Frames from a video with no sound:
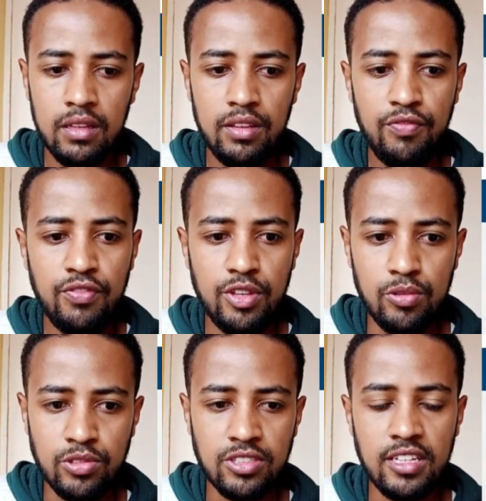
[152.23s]
If
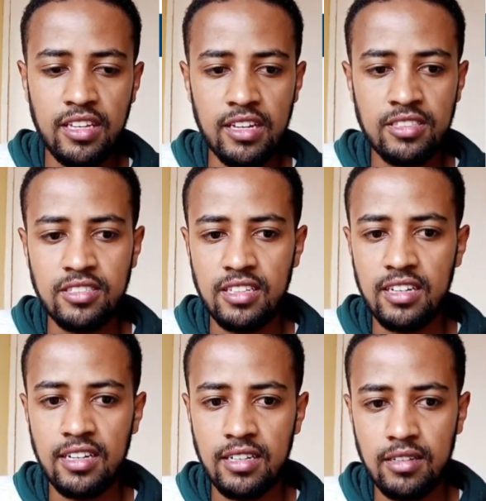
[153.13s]
you say yes, there
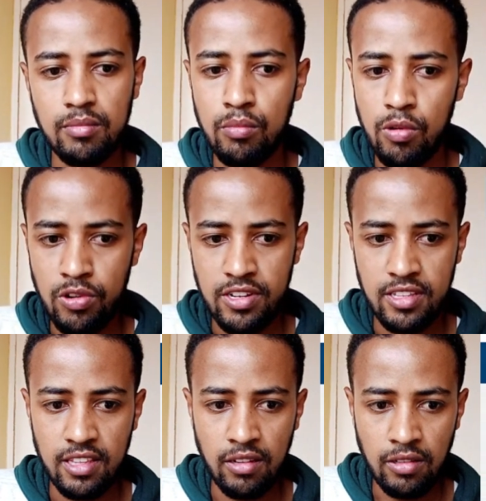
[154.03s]
are more
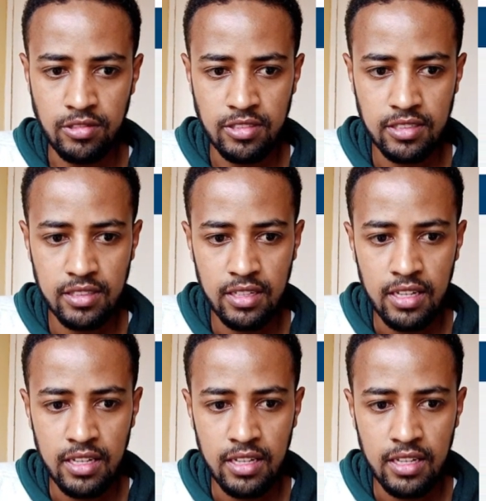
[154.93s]
details.